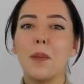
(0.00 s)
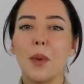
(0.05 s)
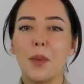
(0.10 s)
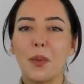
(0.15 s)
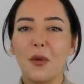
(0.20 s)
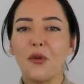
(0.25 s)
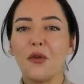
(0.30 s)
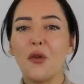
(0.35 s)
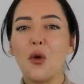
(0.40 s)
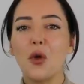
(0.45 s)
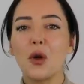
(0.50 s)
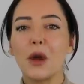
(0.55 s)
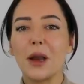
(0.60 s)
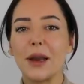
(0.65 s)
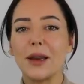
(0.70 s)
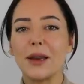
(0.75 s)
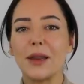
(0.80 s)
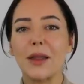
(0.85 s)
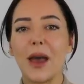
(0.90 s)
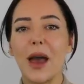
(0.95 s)
But before
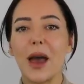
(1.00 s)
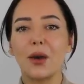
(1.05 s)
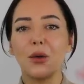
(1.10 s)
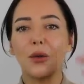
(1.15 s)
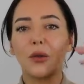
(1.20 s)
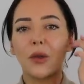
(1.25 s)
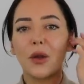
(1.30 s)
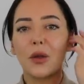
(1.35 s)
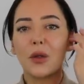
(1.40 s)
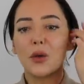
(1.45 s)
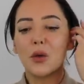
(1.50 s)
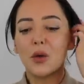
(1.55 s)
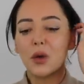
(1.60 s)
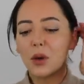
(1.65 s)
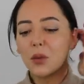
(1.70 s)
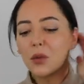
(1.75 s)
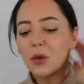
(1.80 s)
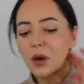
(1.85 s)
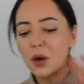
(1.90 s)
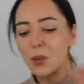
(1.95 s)
cleaning the house, I
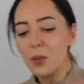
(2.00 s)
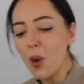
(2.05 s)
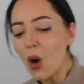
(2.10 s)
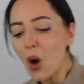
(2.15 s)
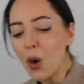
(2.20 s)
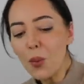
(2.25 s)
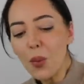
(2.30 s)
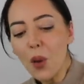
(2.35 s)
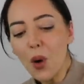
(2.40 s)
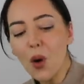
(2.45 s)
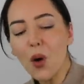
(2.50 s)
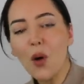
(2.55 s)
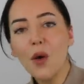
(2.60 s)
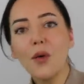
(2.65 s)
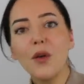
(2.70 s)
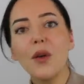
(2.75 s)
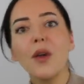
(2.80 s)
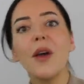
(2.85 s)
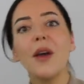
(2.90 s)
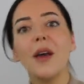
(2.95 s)
thought I'm gonna pop
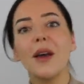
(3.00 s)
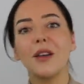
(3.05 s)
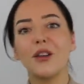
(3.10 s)
on,